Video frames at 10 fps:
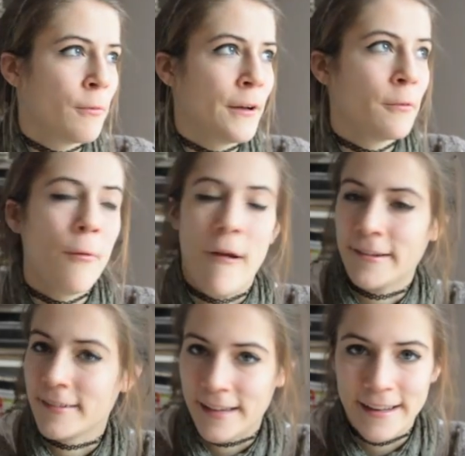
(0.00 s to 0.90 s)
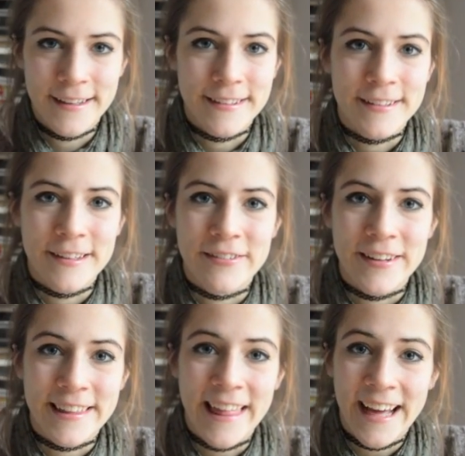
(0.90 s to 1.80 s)
try to practice lighting and stuff
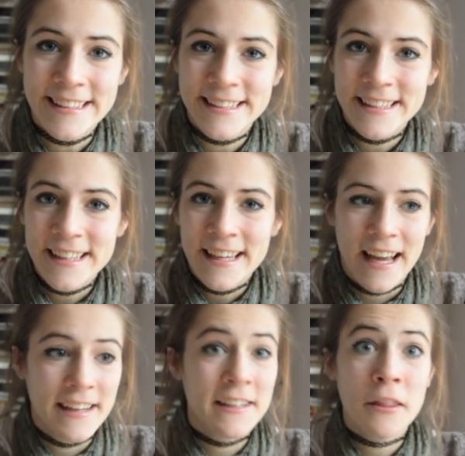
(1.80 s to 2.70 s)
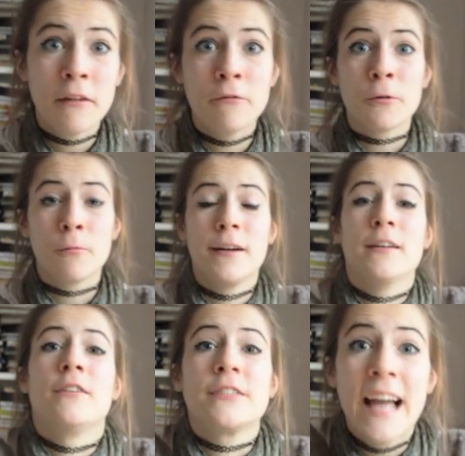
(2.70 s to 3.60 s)
like that. And I did that for quite a
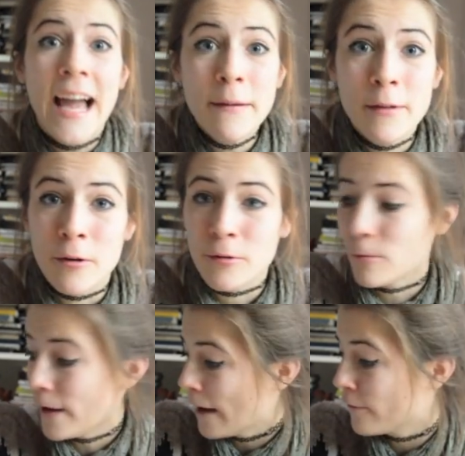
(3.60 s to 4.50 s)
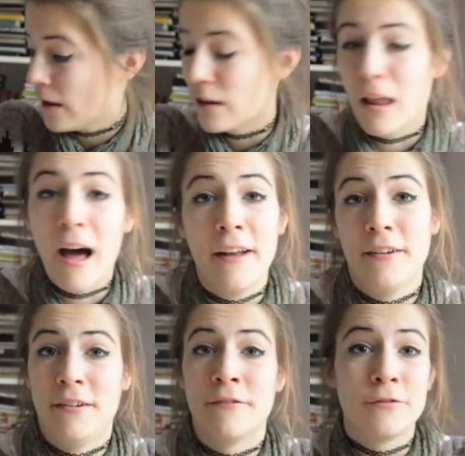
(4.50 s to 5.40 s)
long time now, so we have a
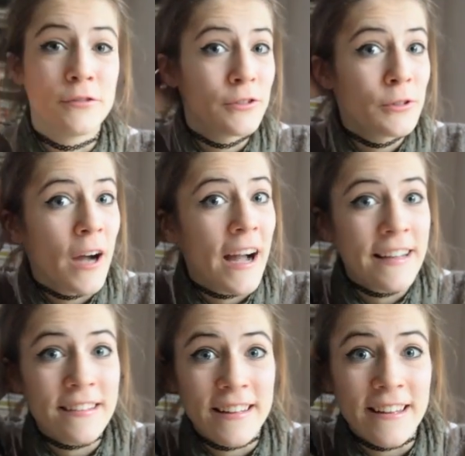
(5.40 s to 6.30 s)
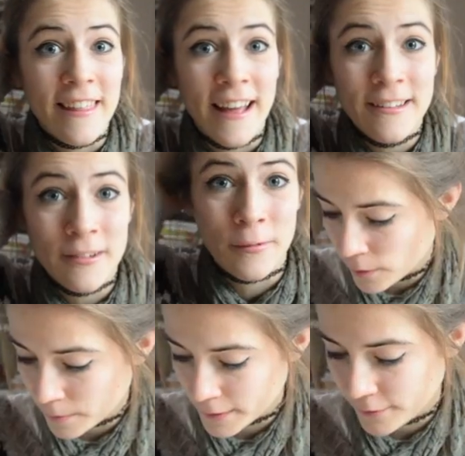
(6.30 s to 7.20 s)
lot of drawings like that. So
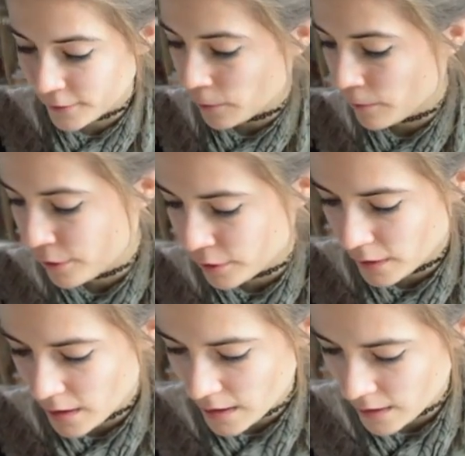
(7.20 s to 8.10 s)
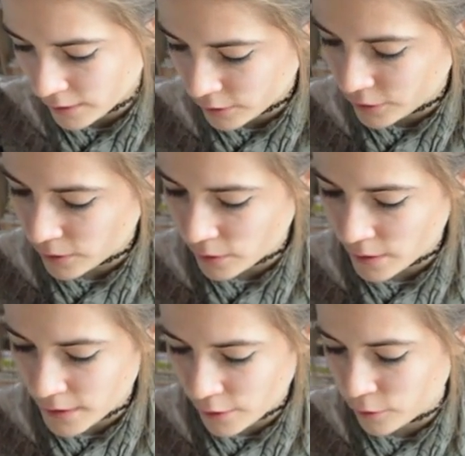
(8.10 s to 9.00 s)
I'm going to start to show you
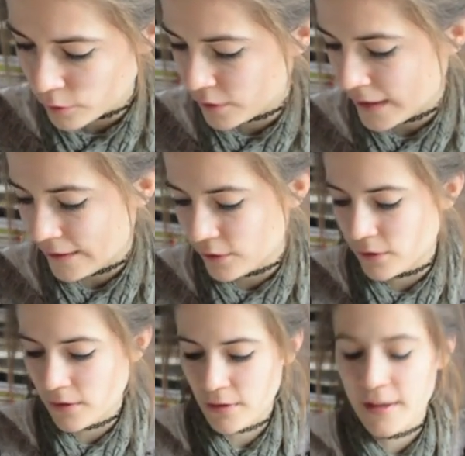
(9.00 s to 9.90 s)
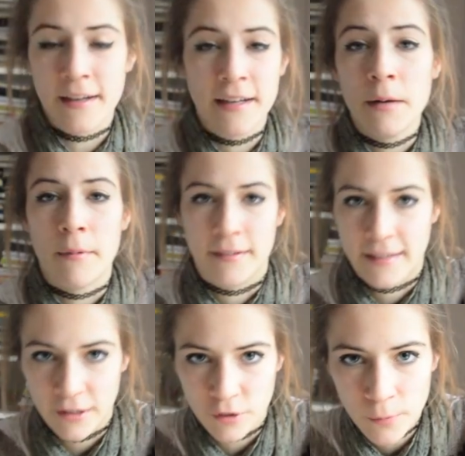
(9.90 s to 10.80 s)
another sketch that I did in my
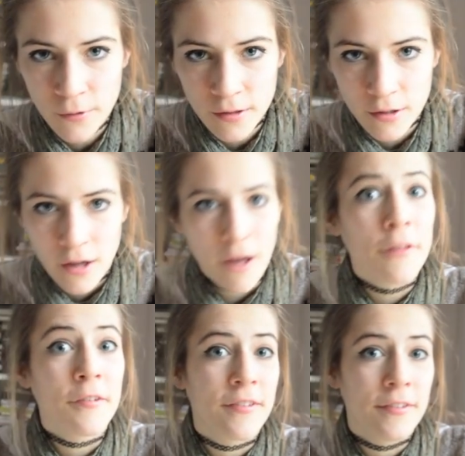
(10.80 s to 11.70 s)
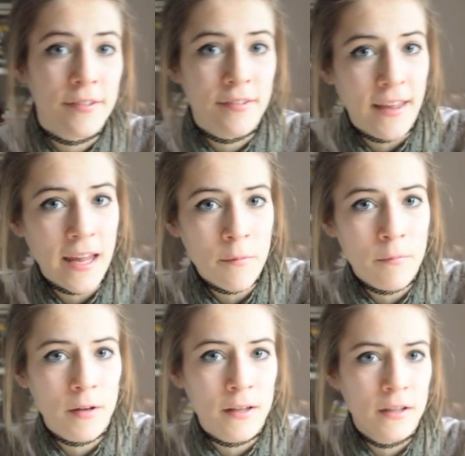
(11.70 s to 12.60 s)
sketchbook on this
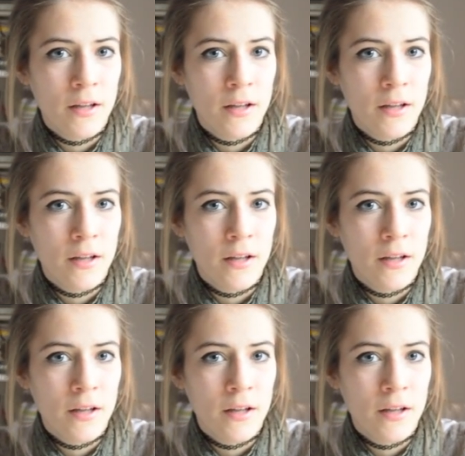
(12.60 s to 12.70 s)
same